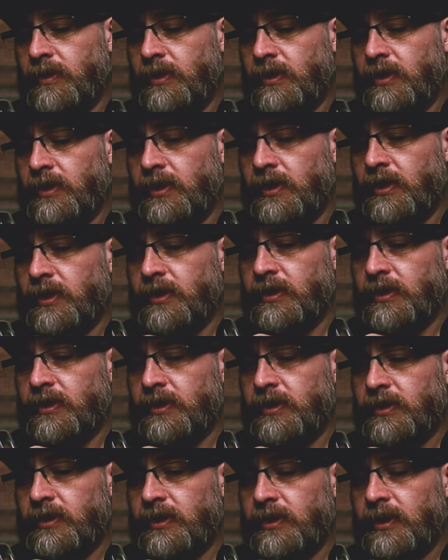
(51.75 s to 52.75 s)
I got to clean
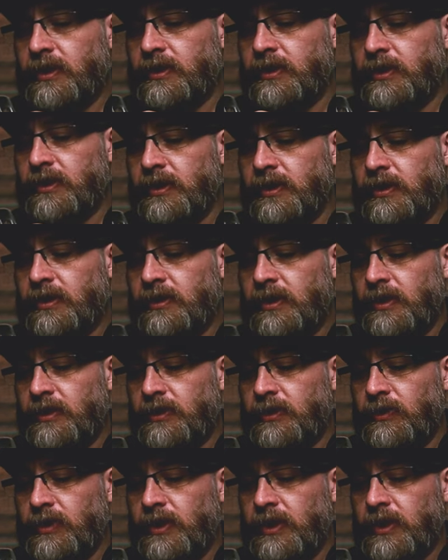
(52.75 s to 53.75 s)
this glass again. I
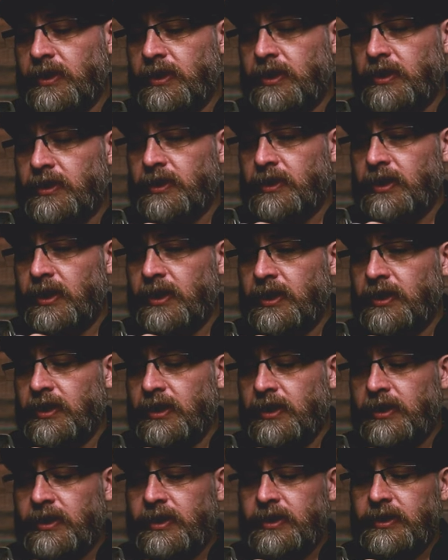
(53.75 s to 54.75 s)
thought I cleaned it. I didn't
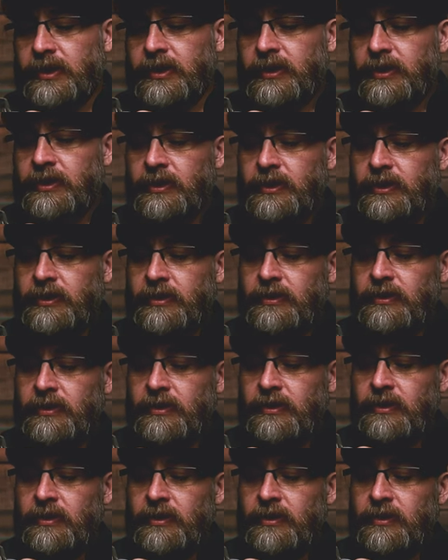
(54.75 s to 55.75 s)
clean it that good.
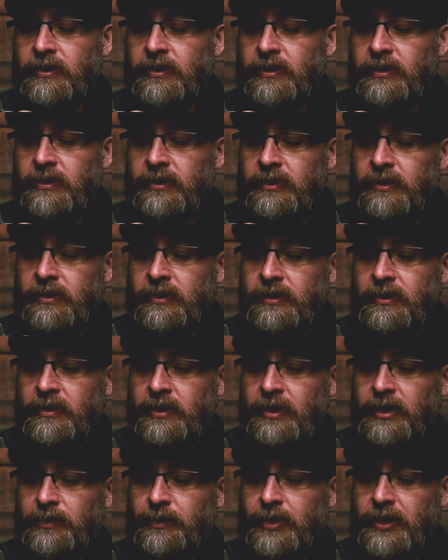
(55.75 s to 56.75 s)

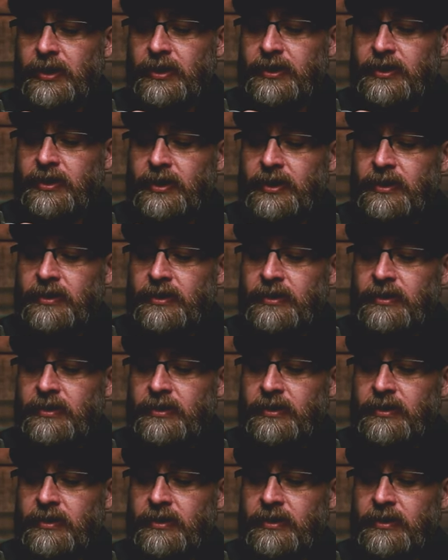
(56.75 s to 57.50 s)
I apologize.